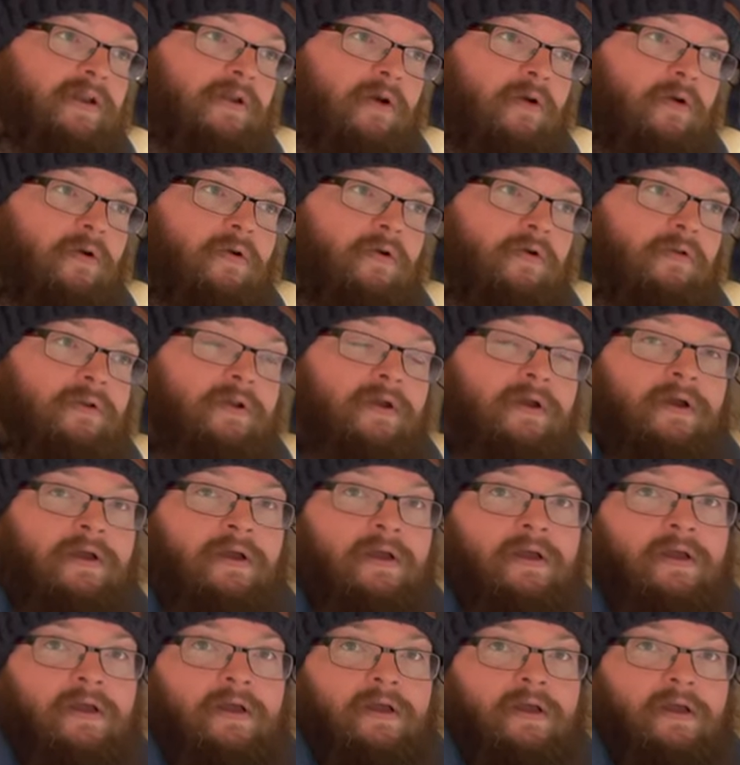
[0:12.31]

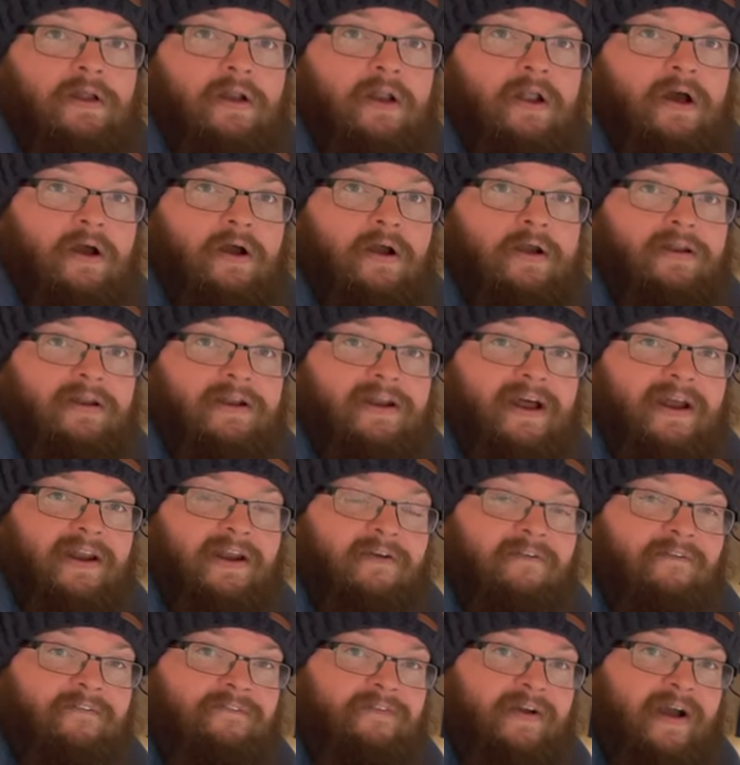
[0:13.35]
online and
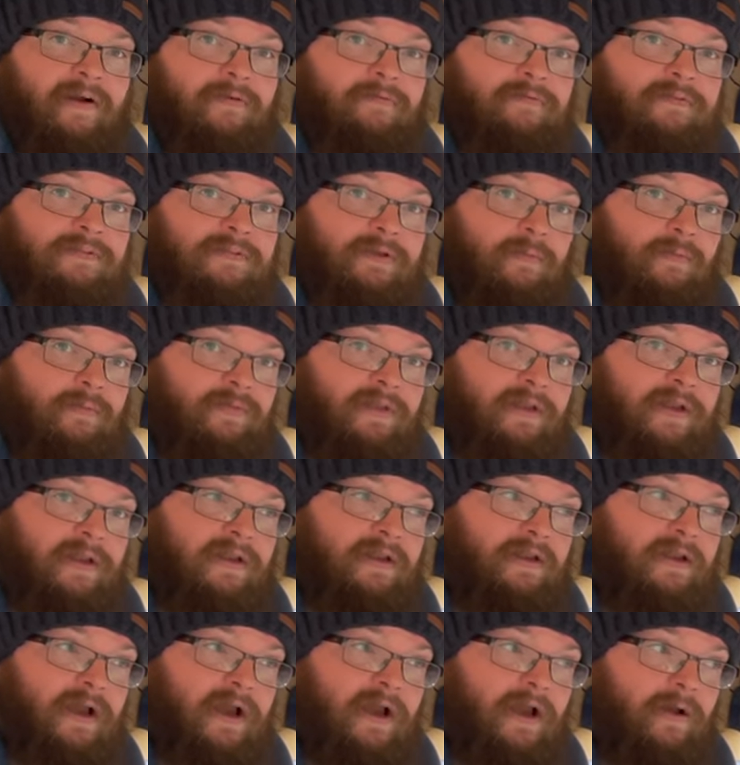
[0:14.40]
I found
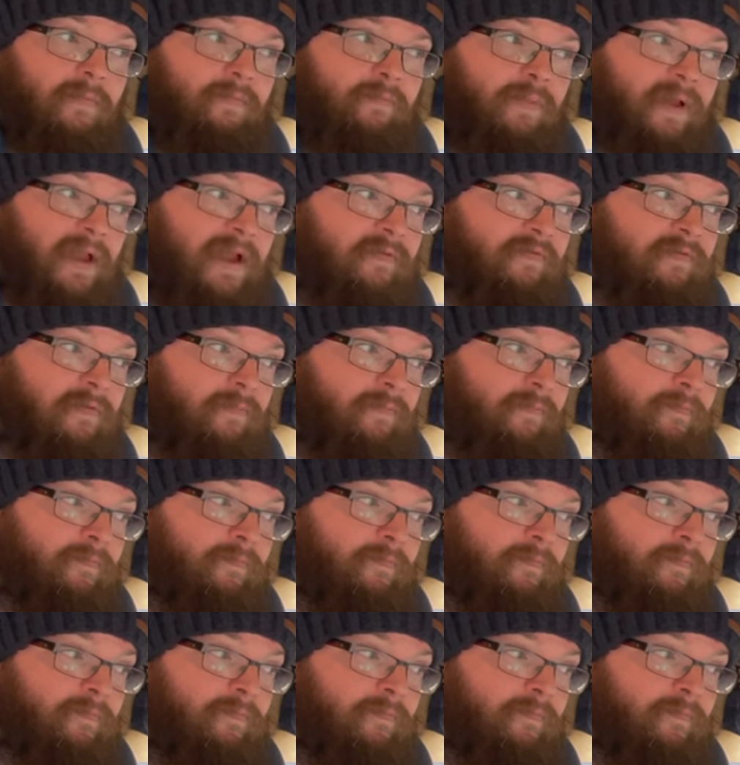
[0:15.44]
something at a bit of a